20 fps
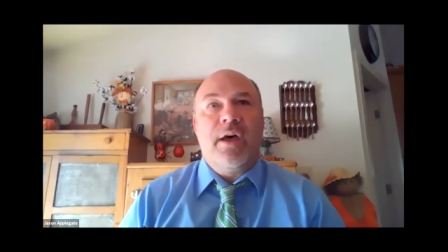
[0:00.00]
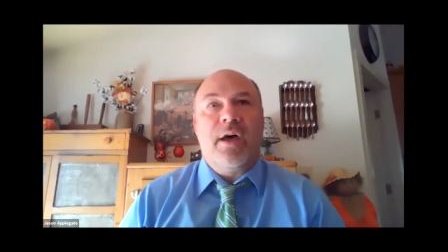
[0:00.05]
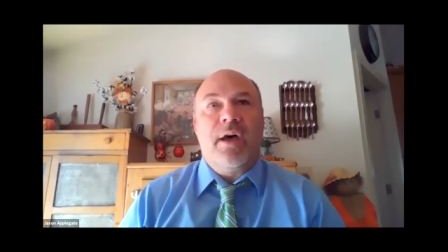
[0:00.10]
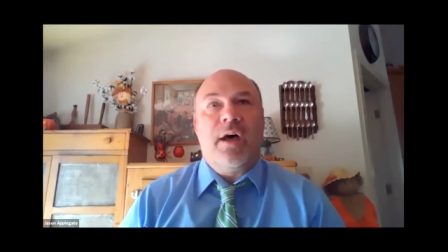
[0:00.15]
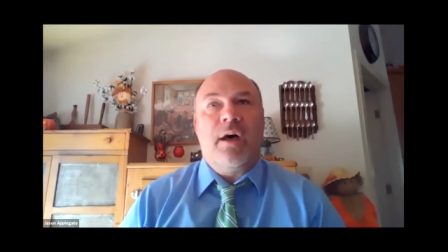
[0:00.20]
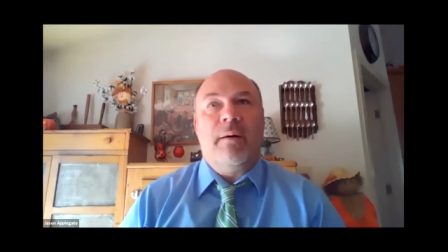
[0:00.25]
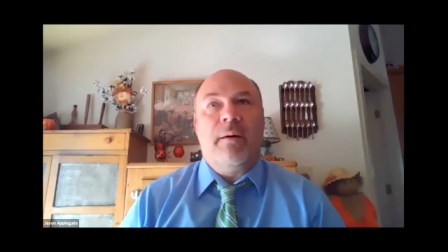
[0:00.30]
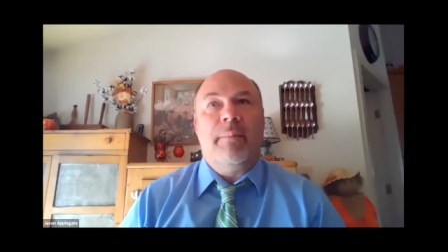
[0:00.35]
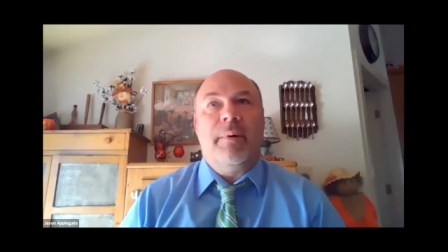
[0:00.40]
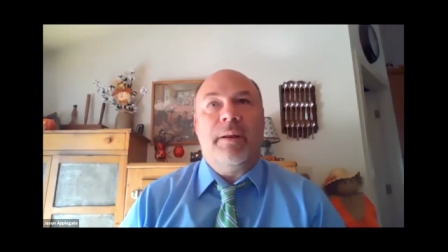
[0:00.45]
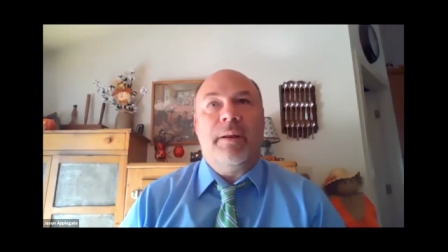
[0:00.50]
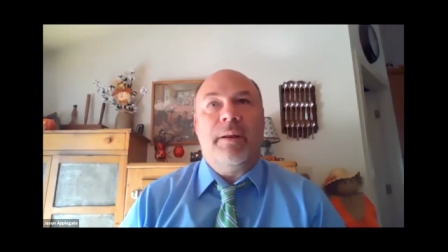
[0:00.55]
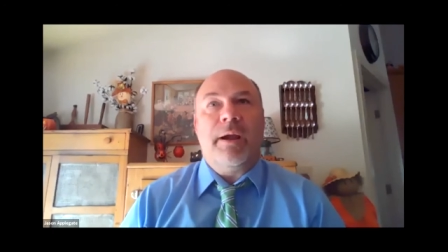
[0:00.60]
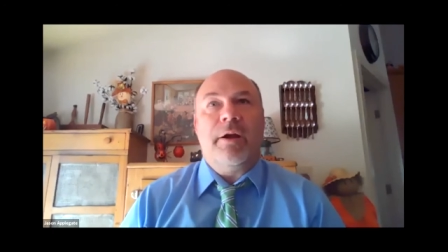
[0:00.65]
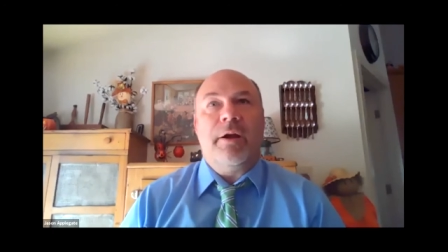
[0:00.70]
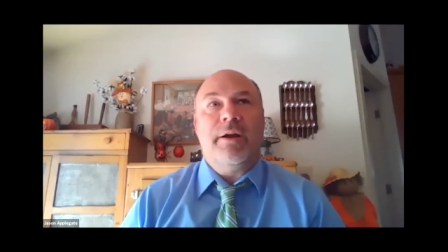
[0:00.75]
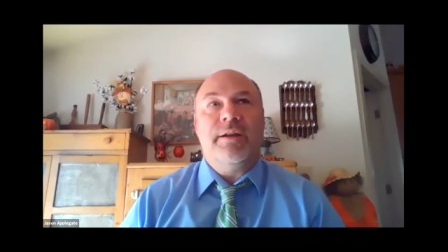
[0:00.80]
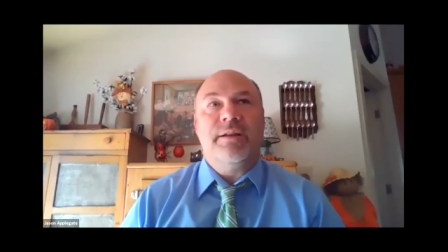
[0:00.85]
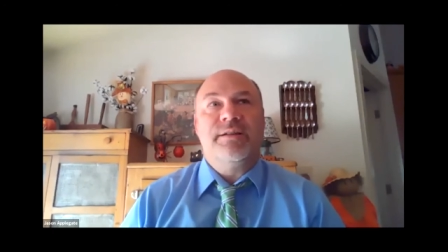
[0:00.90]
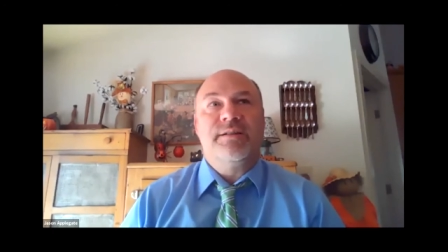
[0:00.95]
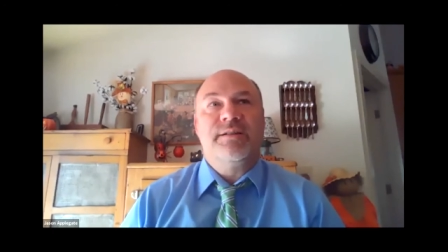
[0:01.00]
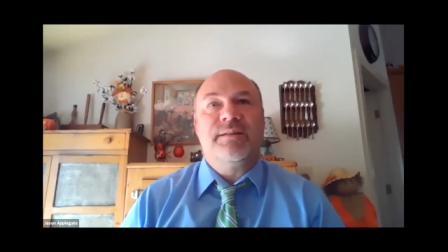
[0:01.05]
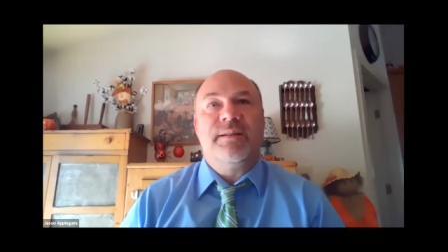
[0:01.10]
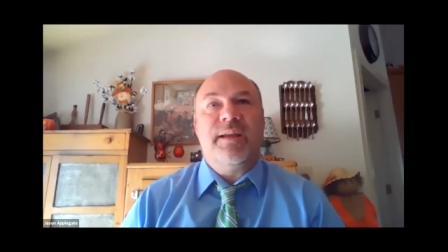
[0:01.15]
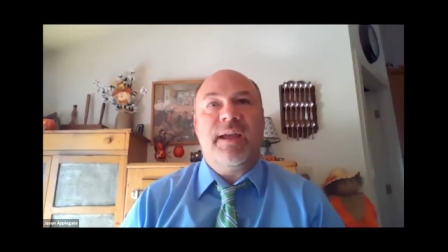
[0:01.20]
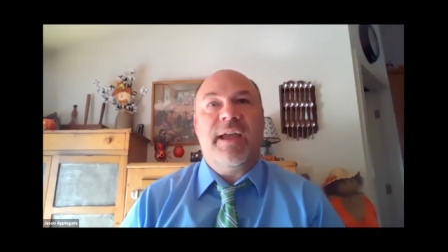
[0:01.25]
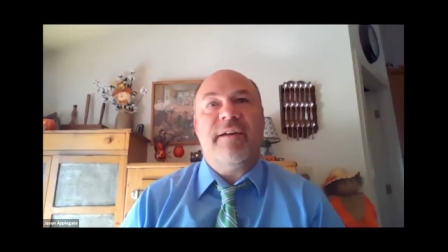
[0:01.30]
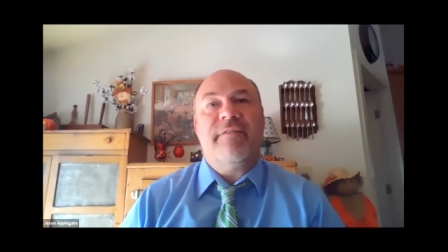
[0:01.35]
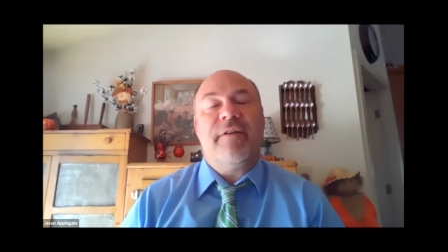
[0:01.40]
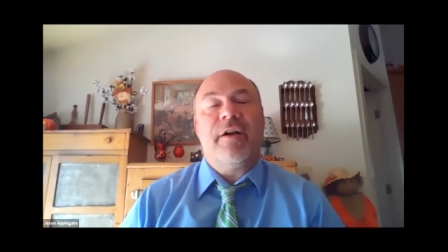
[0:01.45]
uh, but areas
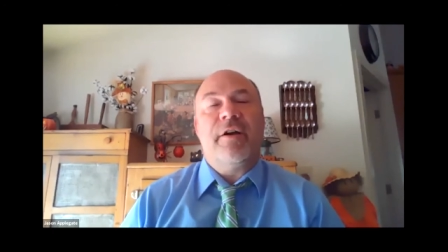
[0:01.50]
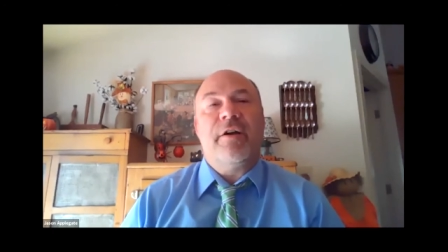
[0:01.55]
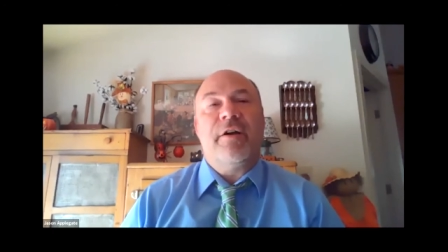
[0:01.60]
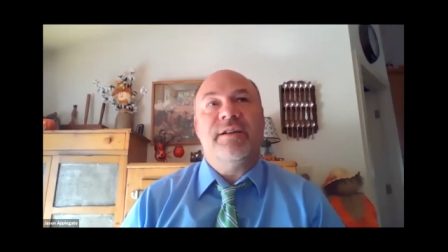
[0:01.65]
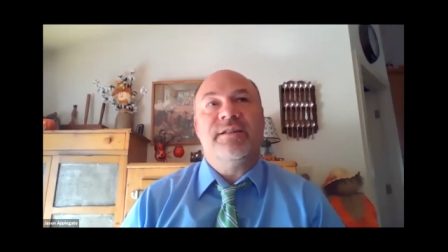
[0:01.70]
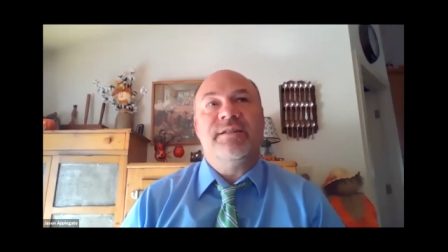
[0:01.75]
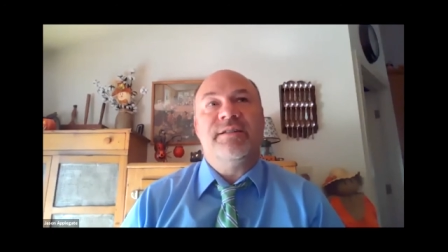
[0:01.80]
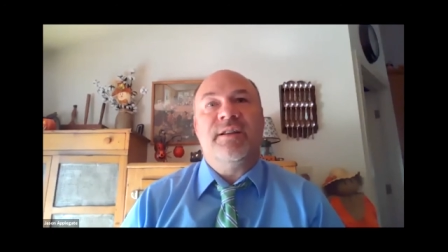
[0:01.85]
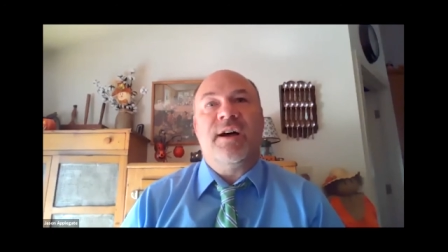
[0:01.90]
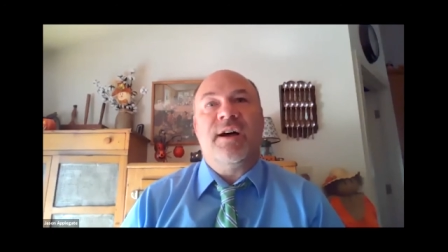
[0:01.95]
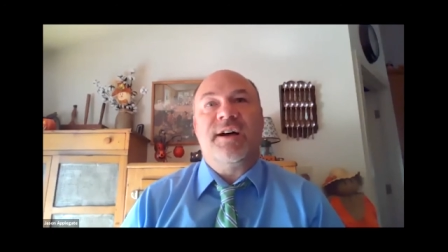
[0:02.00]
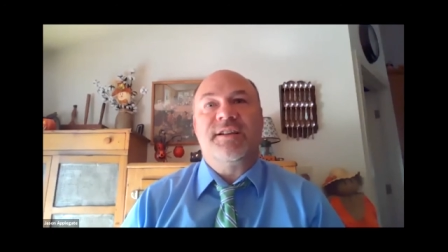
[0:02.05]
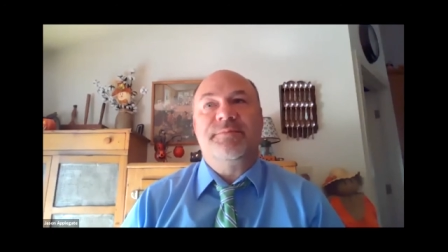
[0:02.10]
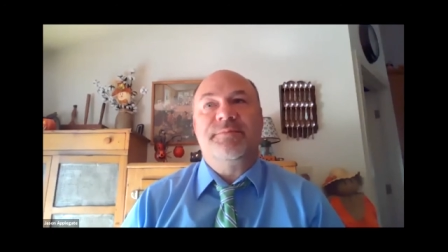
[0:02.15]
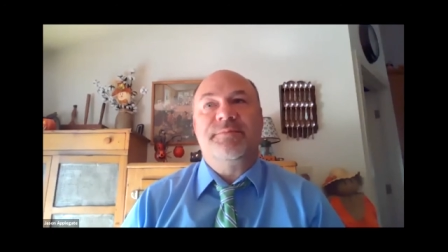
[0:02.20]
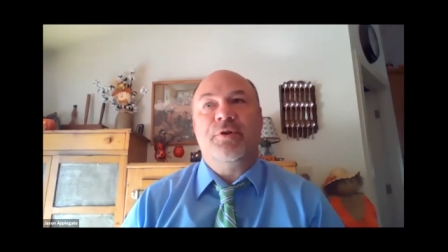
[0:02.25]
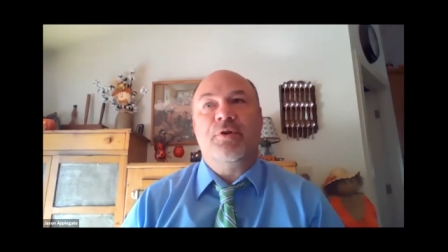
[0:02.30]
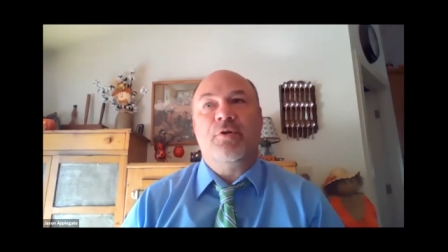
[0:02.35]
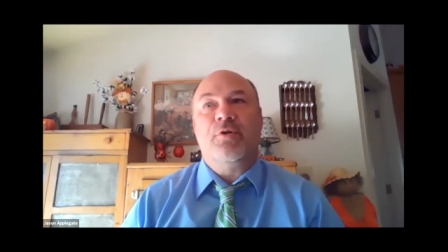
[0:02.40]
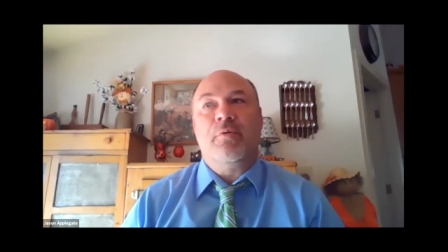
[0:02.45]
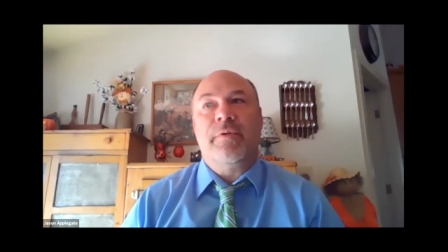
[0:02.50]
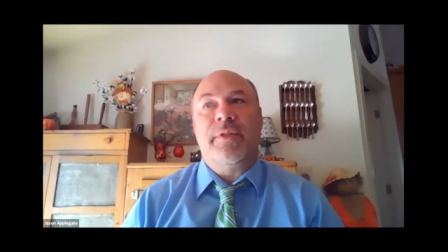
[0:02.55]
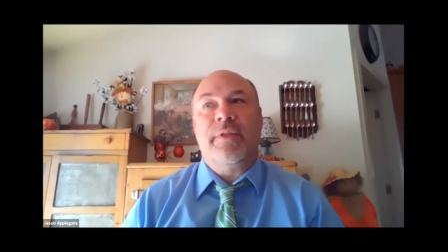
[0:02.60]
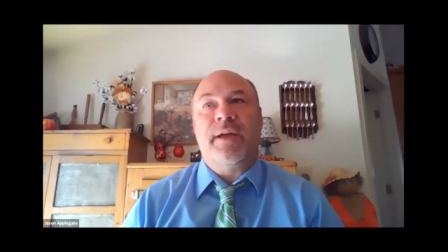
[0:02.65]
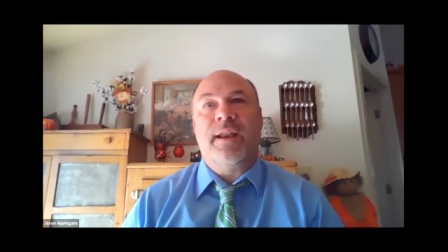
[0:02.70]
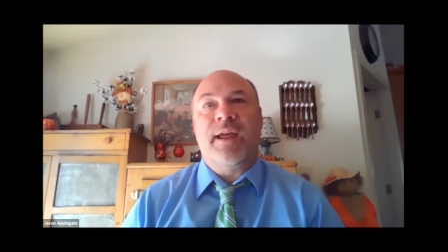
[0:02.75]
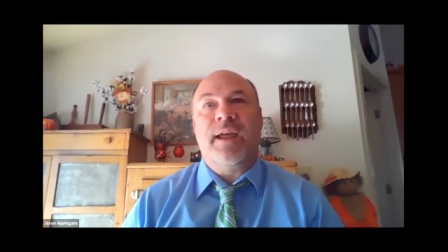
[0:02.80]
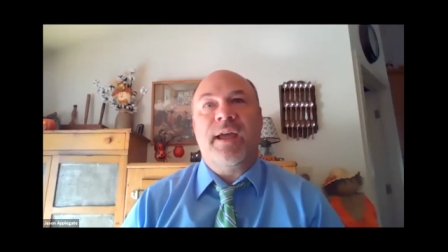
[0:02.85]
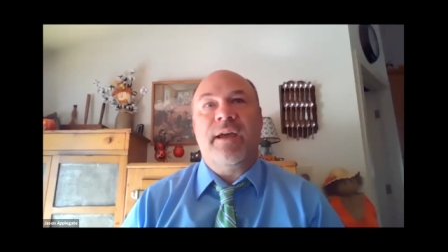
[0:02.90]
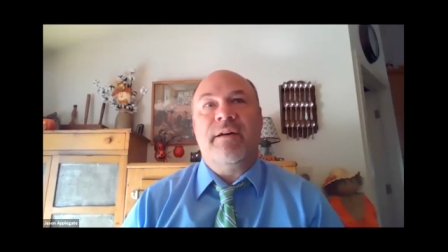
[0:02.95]
they have areas in the hospital
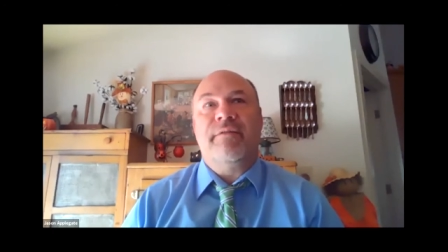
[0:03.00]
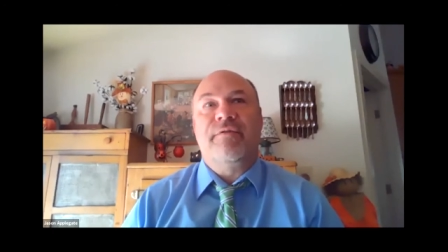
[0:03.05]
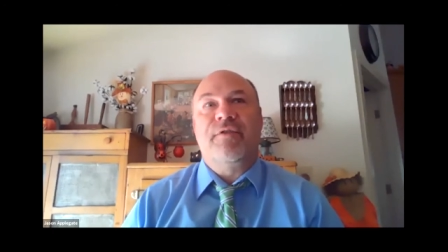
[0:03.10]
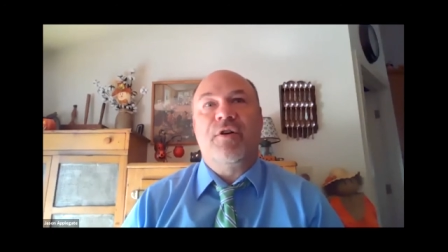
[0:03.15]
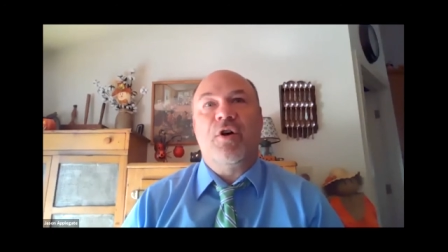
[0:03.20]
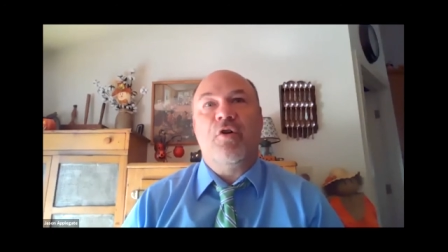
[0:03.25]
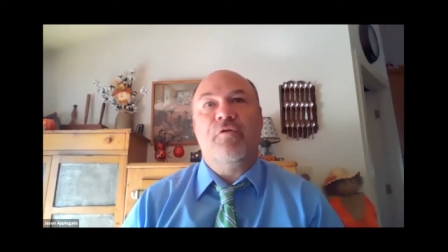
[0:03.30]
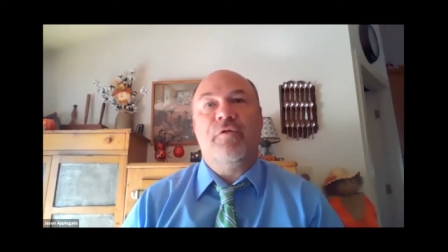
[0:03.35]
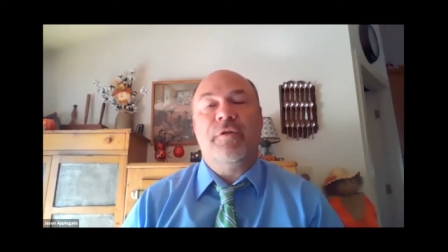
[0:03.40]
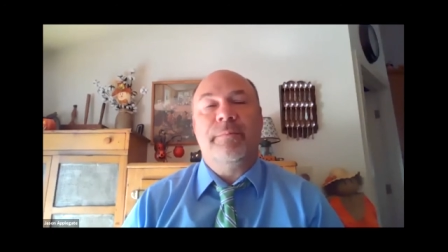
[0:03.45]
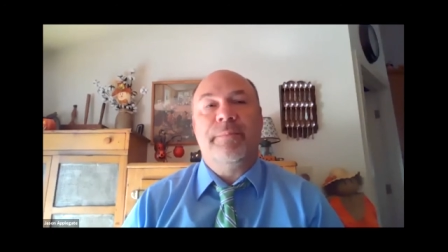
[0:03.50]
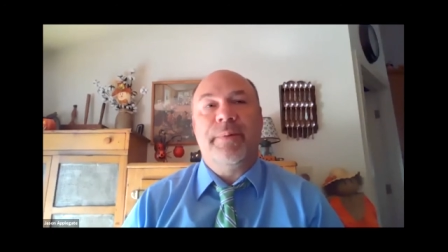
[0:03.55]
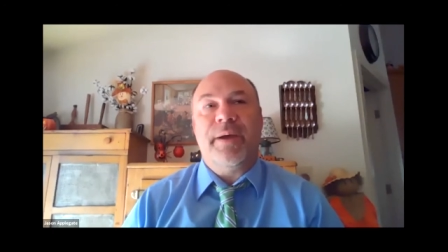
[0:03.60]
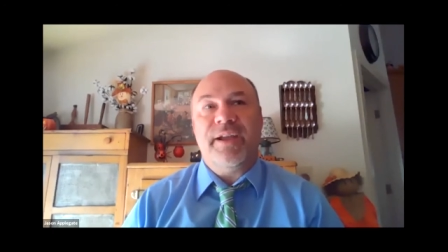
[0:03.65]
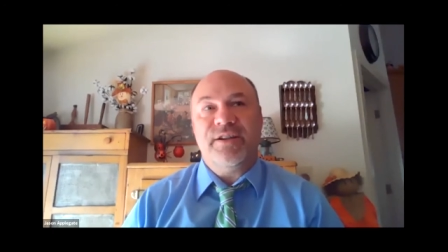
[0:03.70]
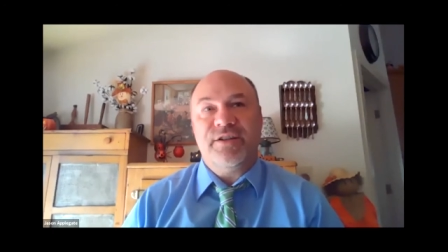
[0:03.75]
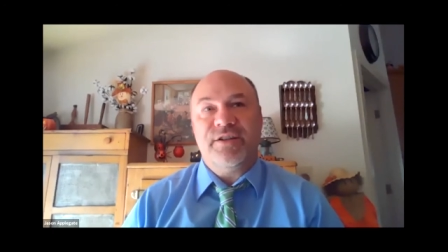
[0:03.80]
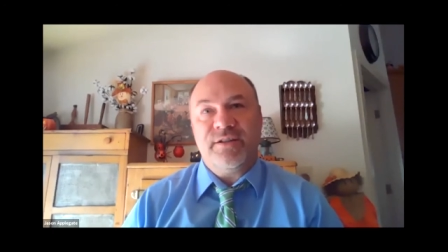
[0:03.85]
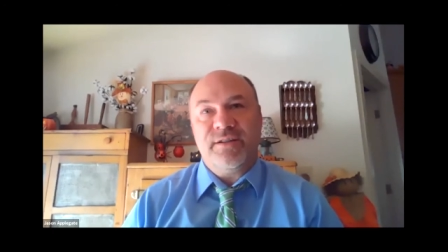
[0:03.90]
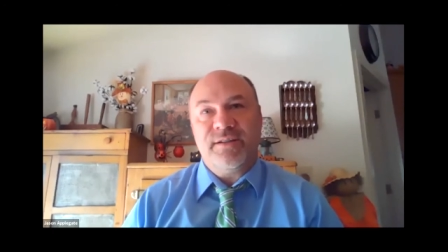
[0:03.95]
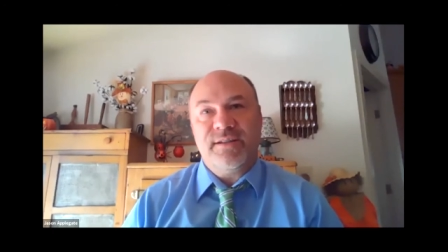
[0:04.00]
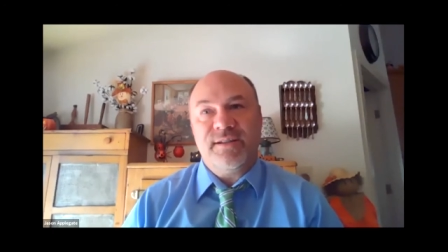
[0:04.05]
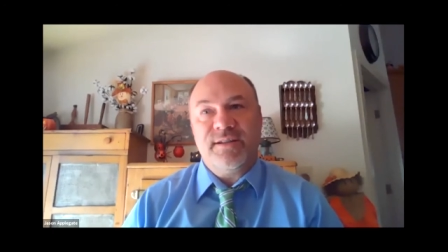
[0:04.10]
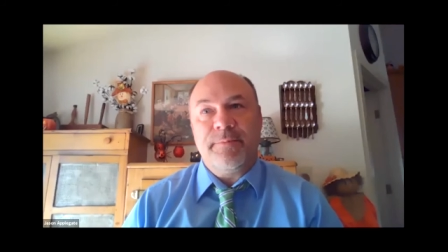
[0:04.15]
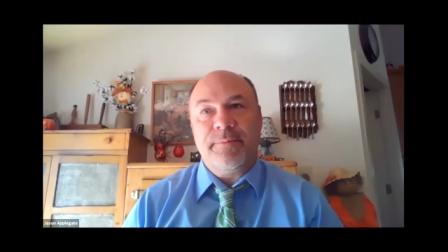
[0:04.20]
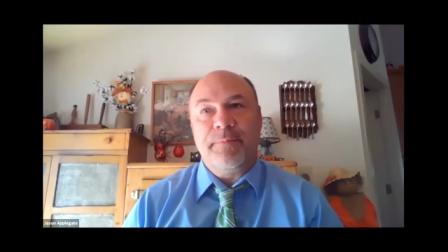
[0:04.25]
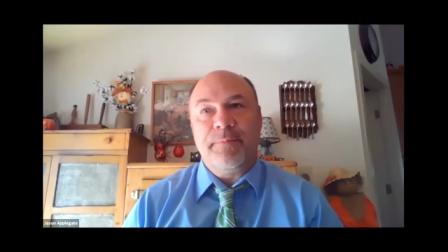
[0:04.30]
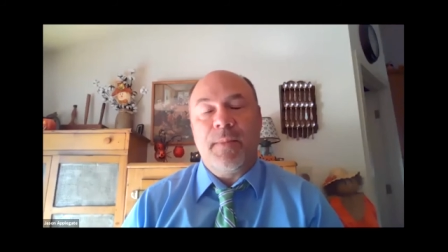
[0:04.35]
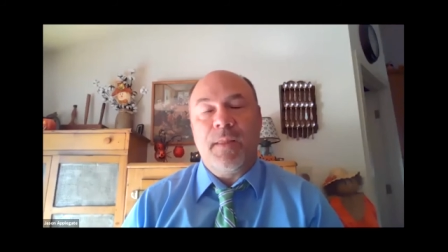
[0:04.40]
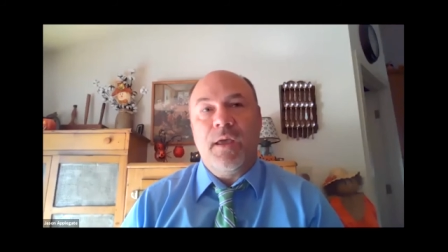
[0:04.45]
that have COVID
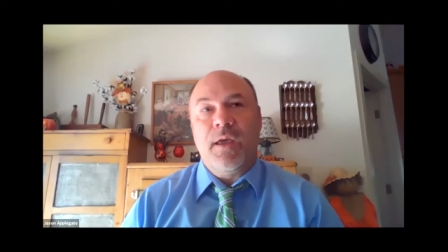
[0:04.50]
patients